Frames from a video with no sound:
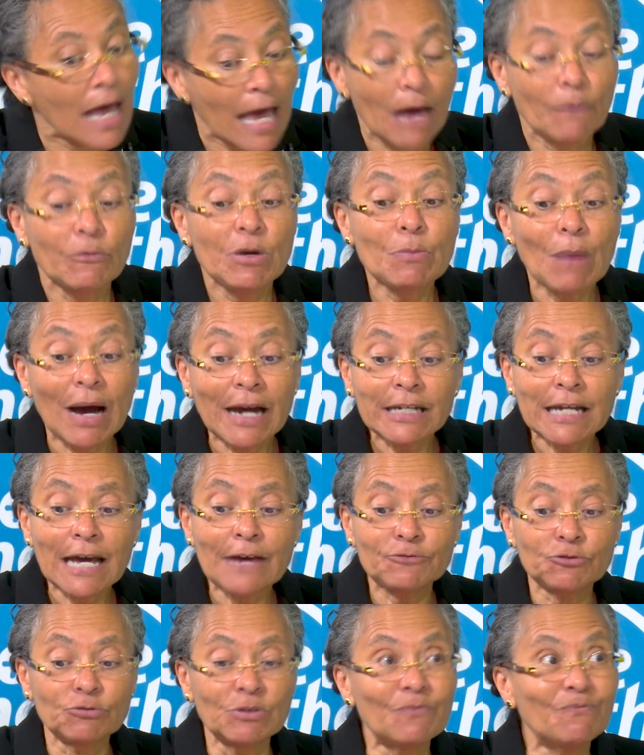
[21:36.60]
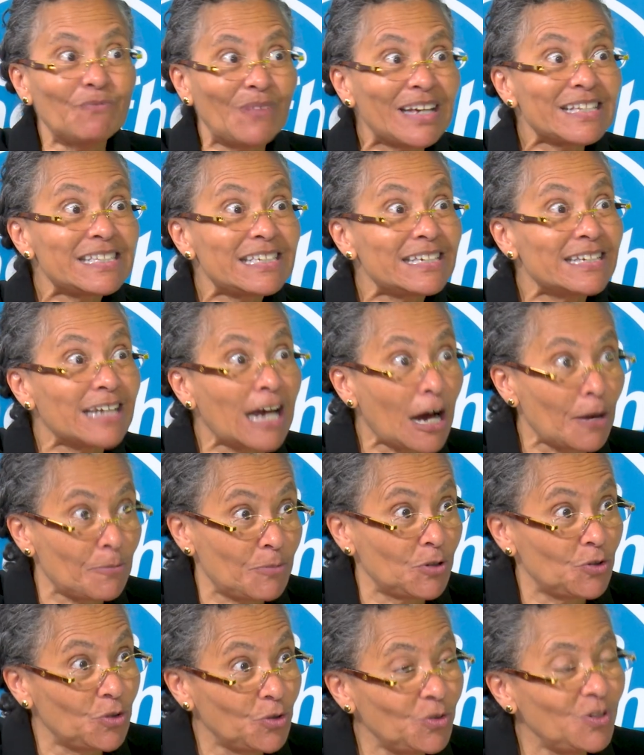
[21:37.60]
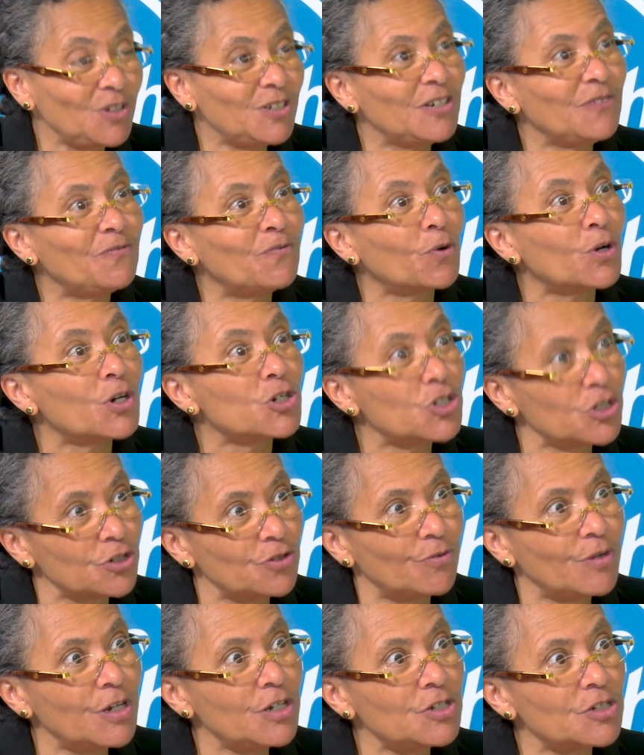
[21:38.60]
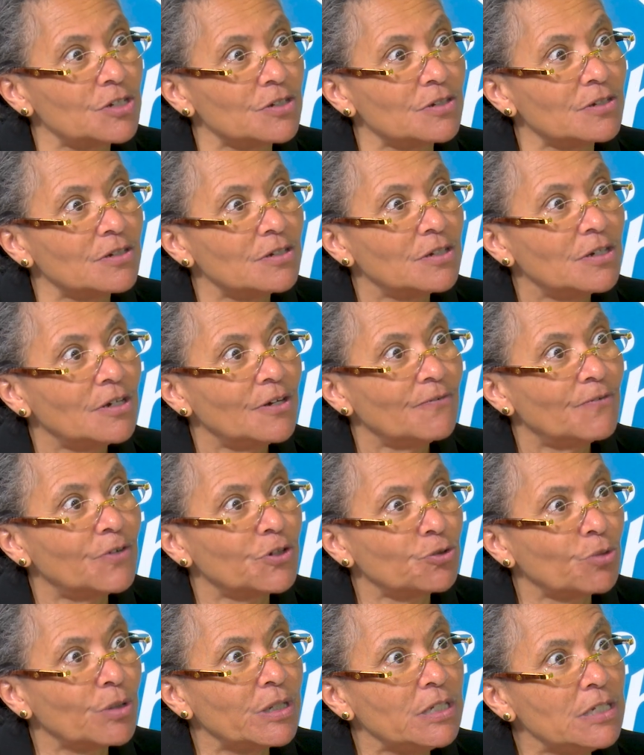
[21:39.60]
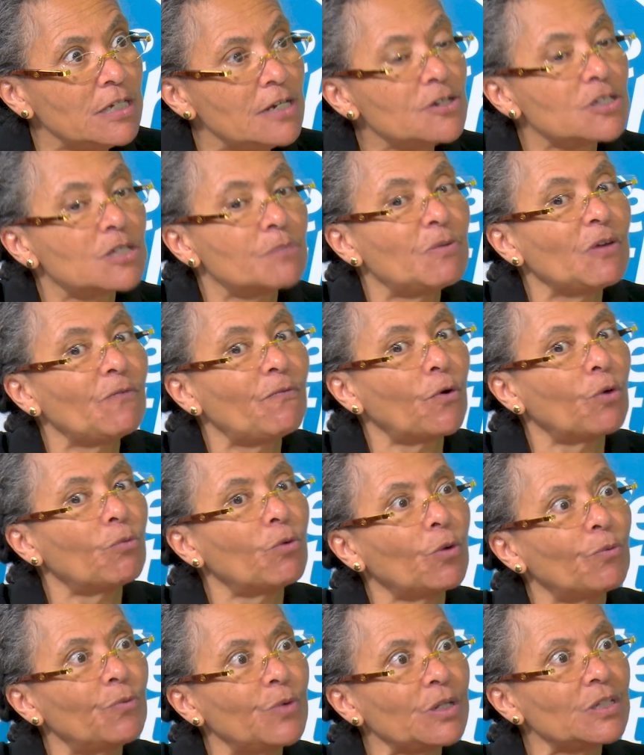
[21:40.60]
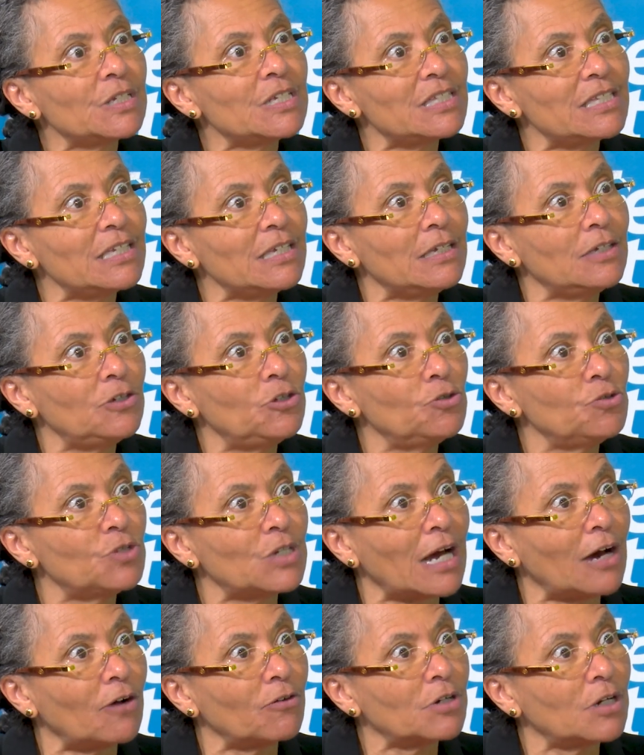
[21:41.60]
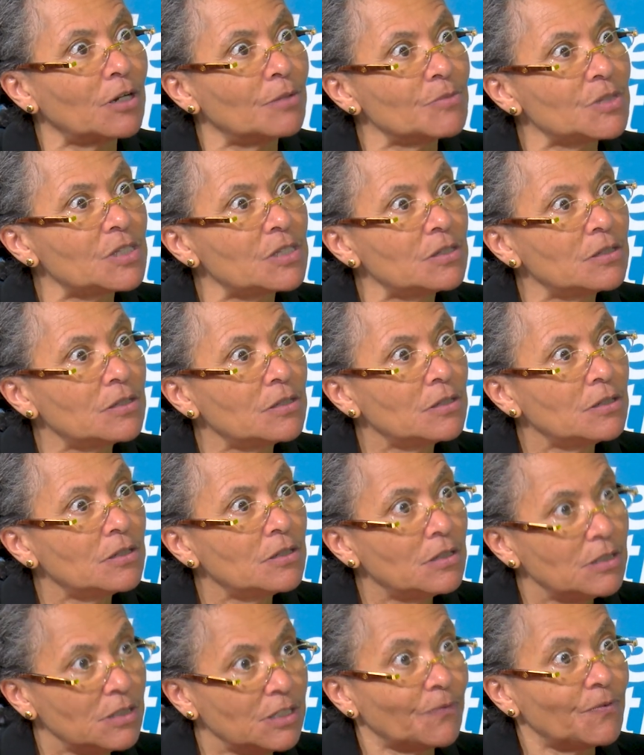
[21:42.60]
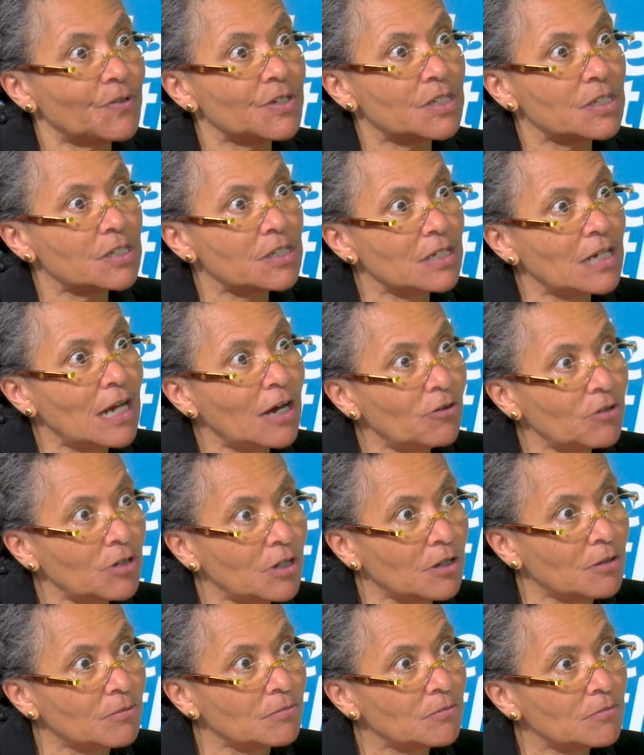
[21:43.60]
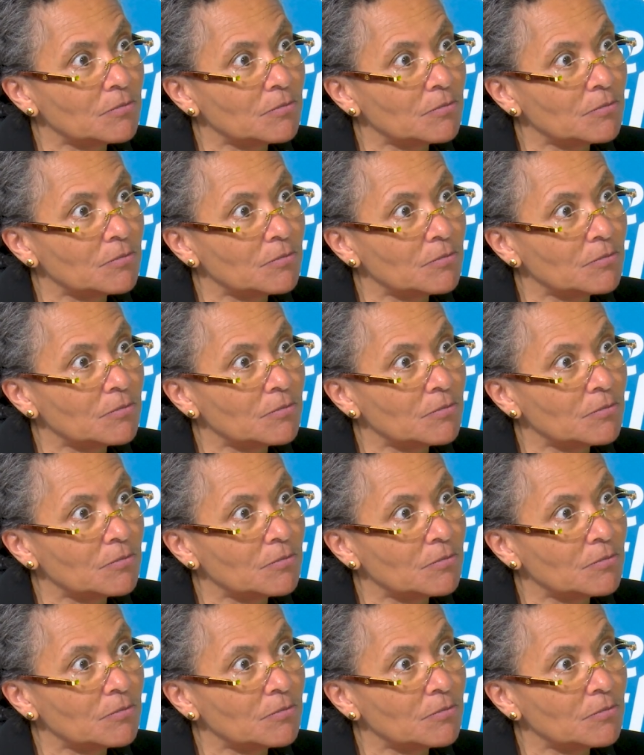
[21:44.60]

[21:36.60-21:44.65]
And we might have to invest in opportunity for a generation, for 20 years, before we'll really see huge outcomes, differences in outcome.